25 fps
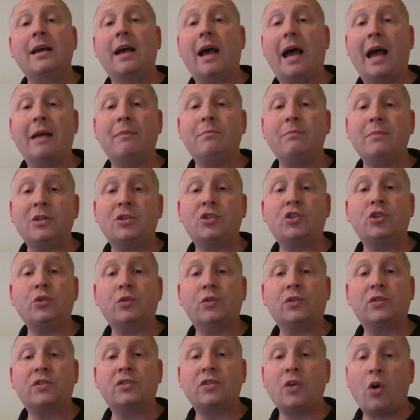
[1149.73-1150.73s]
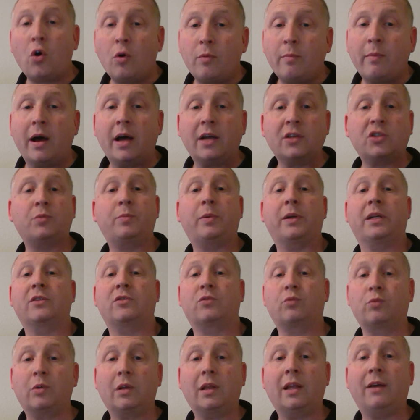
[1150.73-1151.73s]
I miss you so much, but
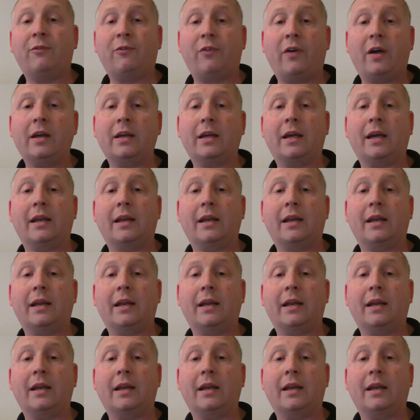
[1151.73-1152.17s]
it's really fun